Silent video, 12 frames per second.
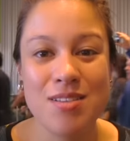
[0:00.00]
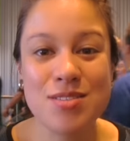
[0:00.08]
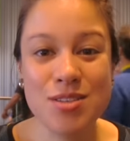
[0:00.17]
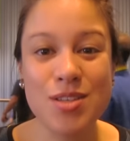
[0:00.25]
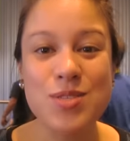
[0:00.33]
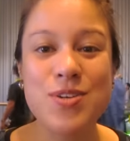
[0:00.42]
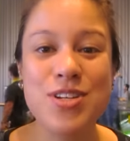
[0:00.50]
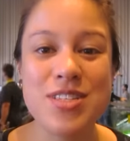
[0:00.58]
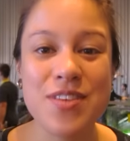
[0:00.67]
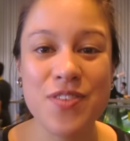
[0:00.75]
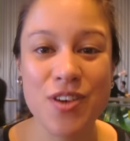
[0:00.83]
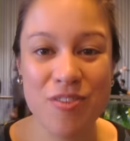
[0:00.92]
So those were just
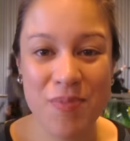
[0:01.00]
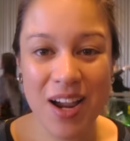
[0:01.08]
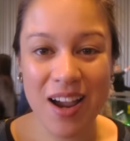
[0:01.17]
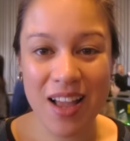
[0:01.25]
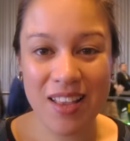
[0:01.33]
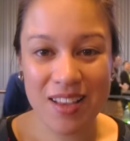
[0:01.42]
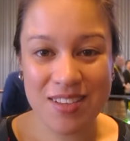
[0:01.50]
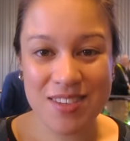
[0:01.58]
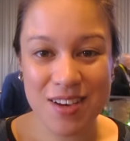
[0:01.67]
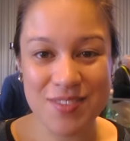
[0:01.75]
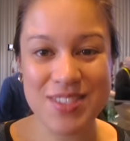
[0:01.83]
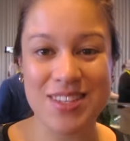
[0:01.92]
a few of my highlights
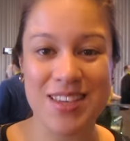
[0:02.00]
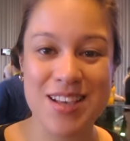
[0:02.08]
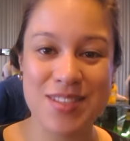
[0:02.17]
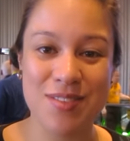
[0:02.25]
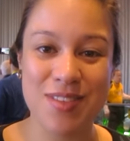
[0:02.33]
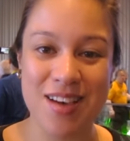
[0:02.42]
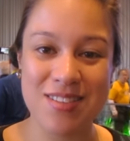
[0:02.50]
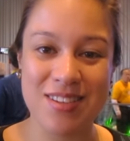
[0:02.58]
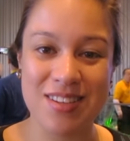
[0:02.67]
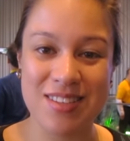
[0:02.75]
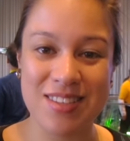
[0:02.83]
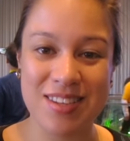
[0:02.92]
of C E S two thousand
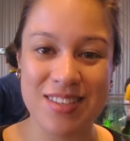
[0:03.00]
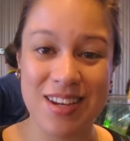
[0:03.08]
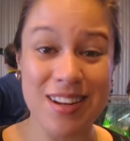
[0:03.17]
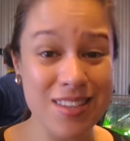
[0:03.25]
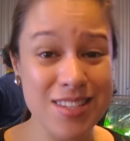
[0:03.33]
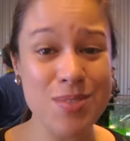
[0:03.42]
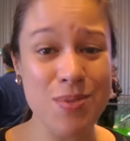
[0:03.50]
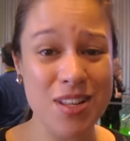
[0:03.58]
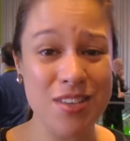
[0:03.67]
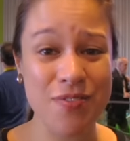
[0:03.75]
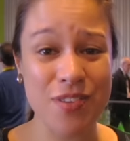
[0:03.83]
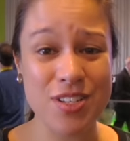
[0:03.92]
sixteen, and this is one
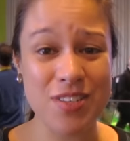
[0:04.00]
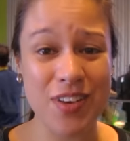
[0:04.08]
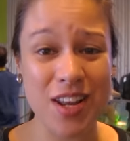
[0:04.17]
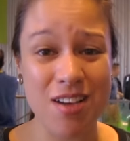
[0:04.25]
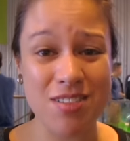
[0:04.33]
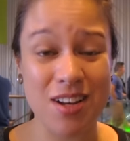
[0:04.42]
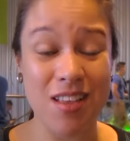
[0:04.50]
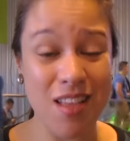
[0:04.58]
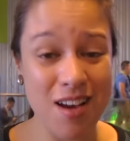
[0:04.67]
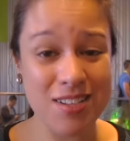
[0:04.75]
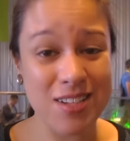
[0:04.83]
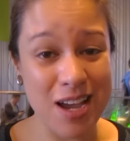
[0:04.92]
of the first videos in a
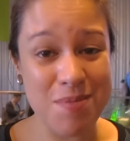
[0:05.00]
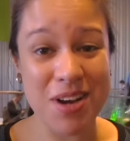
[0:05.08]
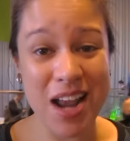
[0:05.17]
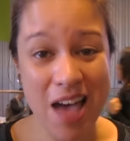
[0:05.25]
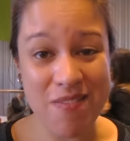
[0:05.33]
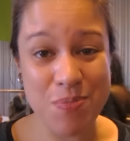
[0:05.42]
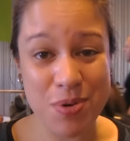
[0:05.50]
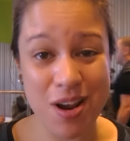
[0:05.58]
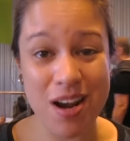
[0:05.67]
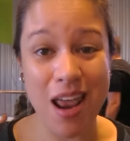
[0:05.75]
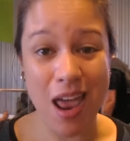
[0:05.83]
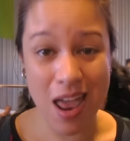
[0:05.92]
long time that I haven't put
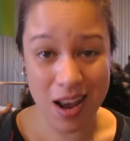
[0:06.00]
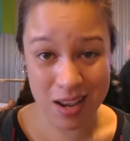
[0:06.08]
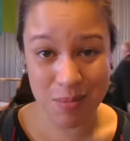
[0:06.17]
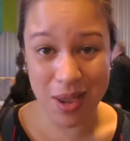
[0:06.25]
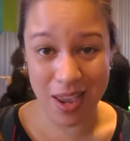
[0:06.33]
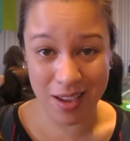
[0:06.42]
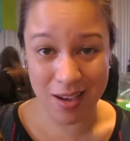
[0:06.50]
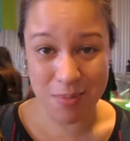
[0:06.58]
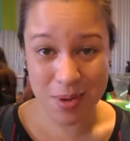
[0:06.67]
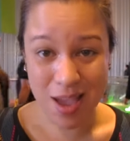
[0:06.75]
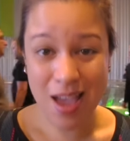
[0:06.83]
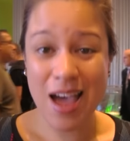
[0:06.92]
on any makeup,
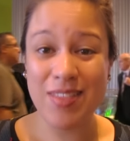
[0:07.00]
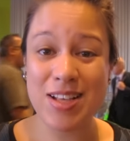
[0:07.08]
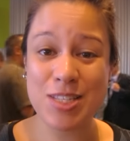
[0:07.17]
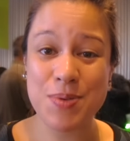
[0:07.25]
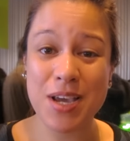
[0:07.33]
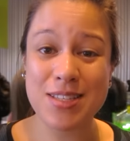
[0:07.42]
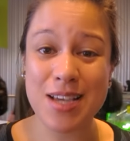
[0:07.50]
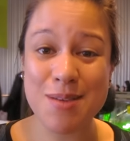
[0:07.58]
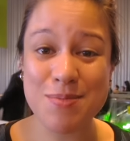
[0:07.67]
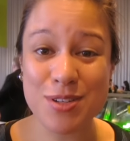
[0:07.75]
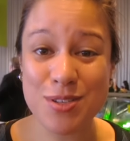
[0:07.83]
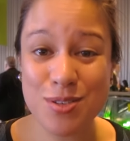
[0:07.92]
and that's because
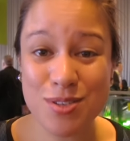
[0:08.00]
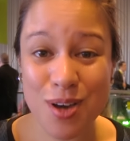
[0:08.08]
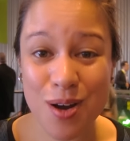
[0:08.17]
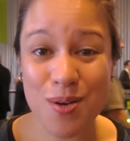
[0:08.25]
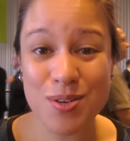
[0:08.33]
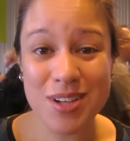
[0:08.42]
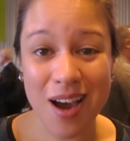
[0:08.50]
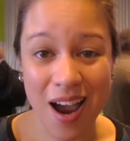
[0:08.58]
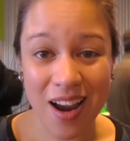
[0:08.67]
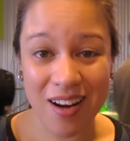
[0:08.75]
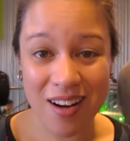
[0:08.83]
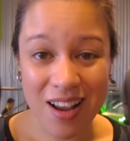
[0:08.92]
I'm just so
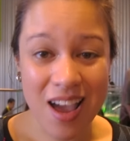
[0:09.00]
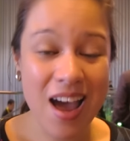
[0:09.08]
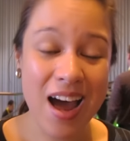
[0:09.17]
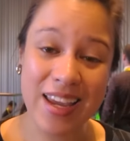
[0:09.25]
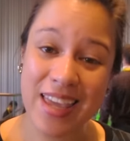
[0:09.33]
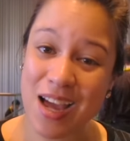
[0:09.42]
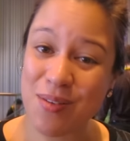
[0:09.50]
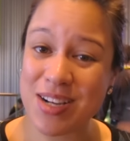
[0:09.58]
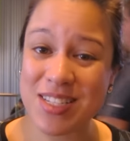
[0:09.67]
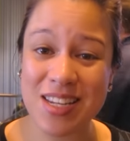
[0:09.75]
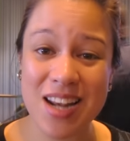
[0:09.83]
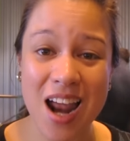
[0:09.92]
tired. I can't
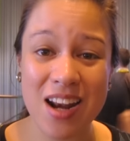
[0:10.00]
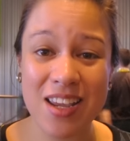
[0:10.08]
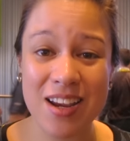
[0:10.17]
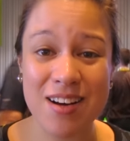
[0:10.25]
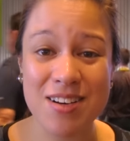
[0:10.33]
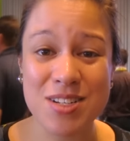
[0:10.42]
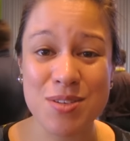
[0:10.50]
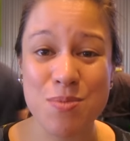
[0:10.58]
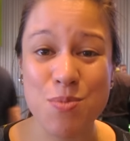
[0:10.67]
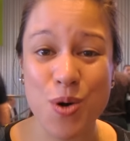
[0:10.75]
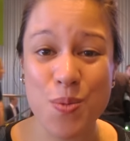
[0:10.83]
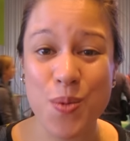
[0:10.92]
wait to get out of here into a
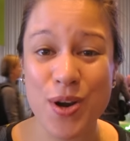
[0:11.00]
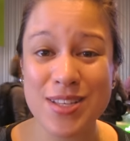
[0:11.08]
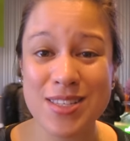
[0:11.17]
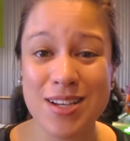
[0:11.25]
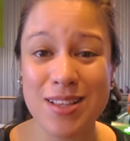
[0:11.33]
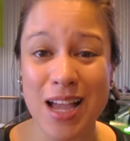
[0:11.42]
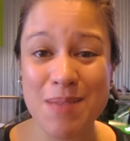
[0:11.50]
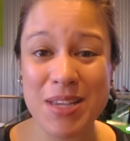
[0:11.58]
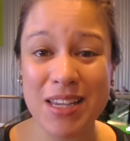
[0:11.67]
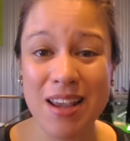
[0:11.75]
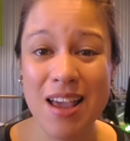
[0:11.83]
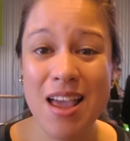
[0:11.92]
more moist
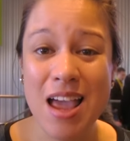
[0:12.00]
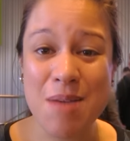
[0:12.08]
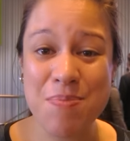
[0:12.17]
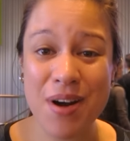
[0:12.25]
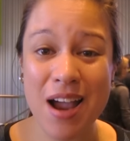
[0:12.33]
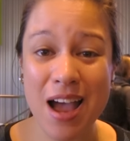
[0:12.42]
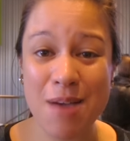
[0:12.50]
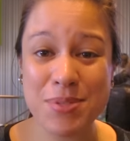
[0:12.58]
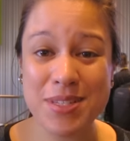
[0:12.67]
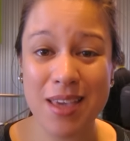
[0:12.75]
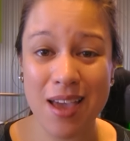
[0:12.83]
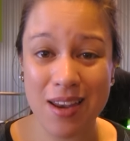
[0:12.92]
climate and
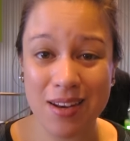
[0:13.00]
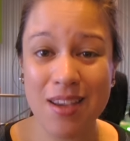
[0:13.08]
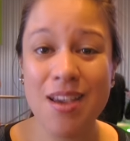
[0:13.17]
perhaps get